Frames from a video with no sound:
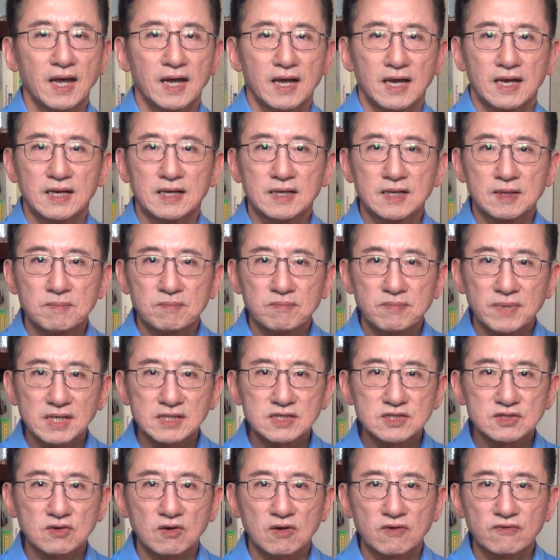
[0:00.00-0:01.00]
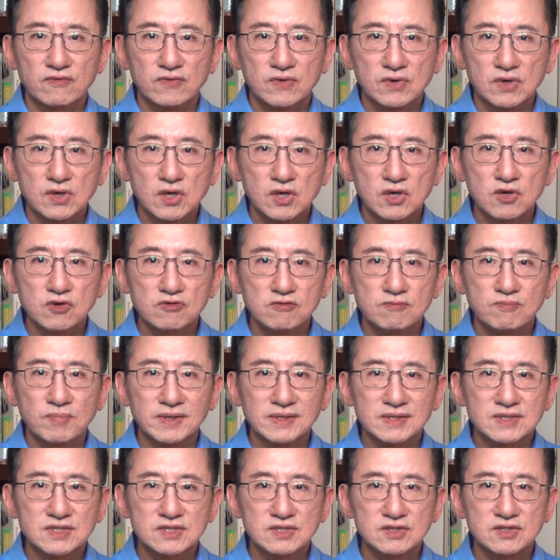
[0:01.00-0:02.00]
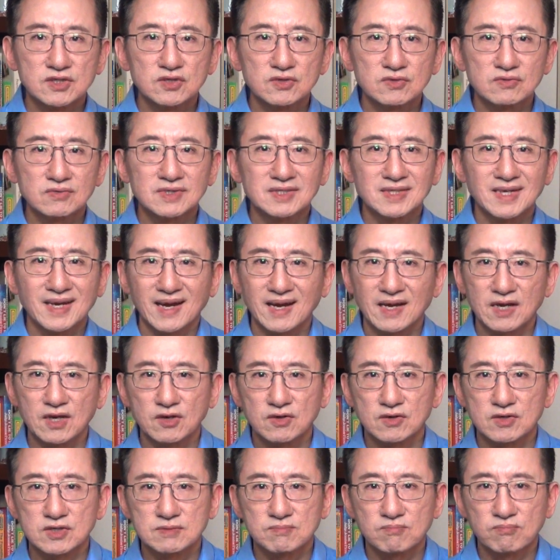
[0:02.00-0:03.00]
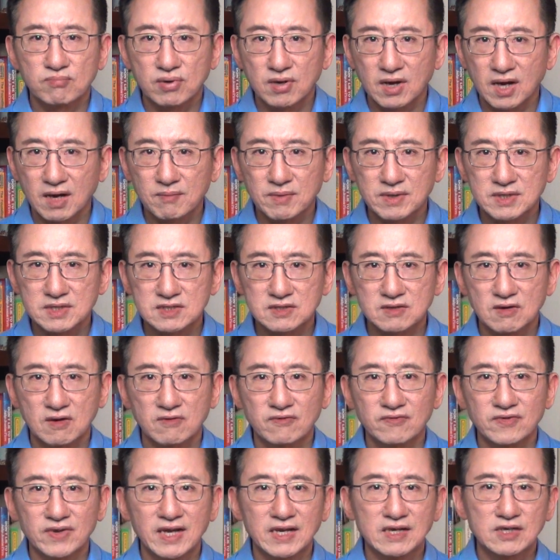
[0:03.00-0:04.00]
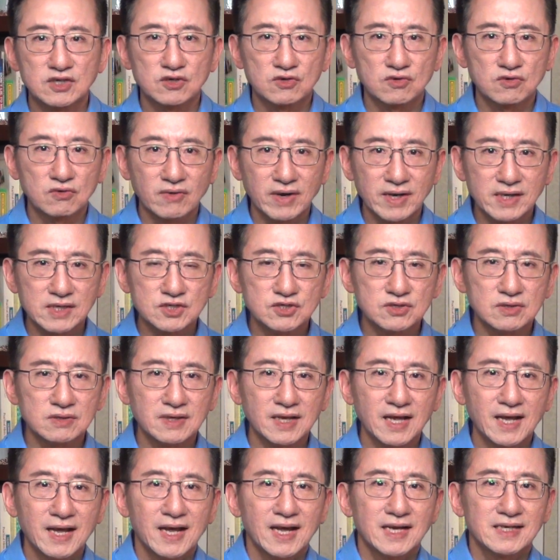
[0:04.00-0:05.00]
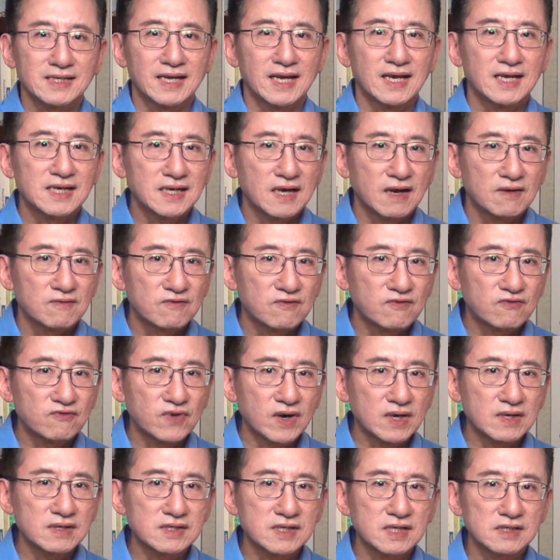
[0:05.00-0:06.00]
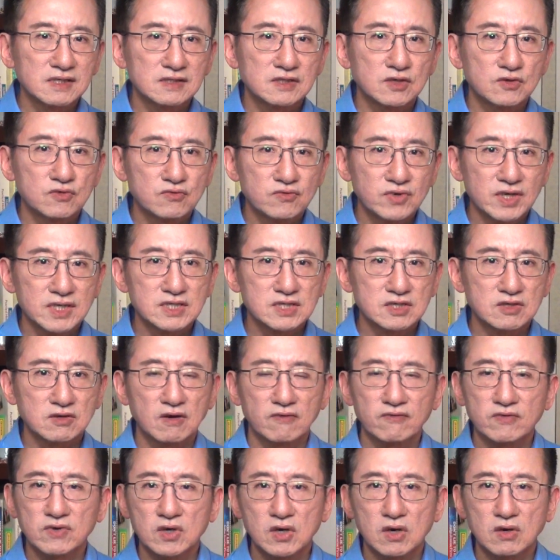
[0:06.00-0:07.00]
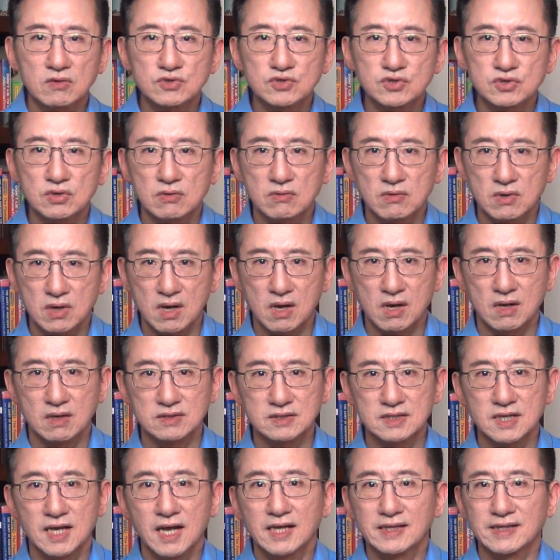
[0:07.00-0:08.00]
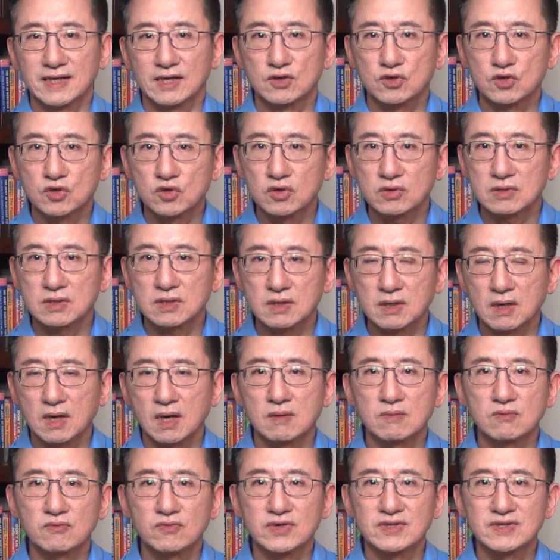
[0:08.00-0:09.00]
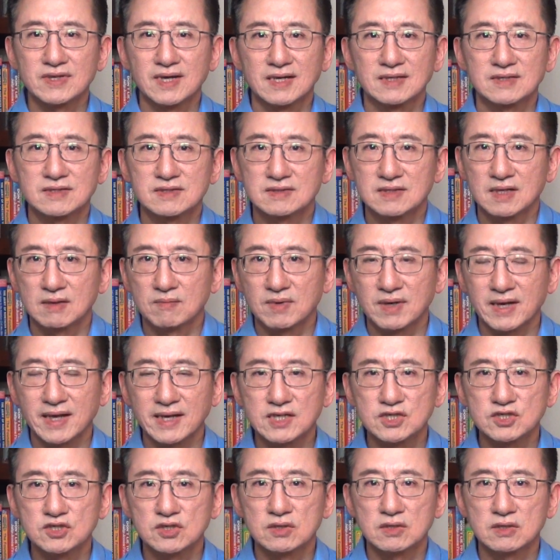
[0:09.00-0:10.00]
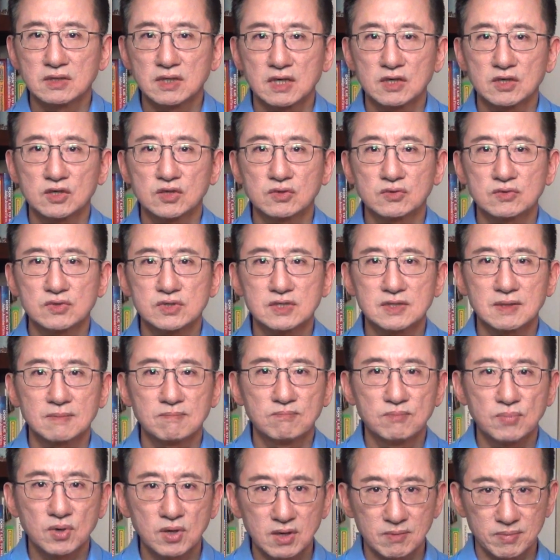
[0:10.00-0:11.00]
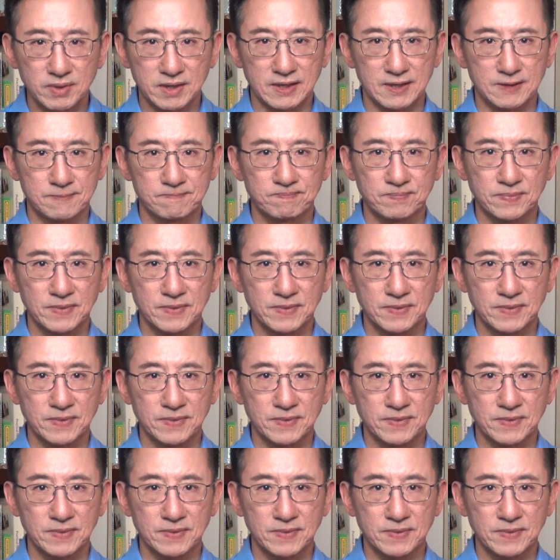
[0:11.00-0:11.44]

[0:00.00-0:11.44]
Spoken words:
In the midst of new but still tenuous promise of integration, they confronted the risk of cultural loss that could come with assimilation into suburbia.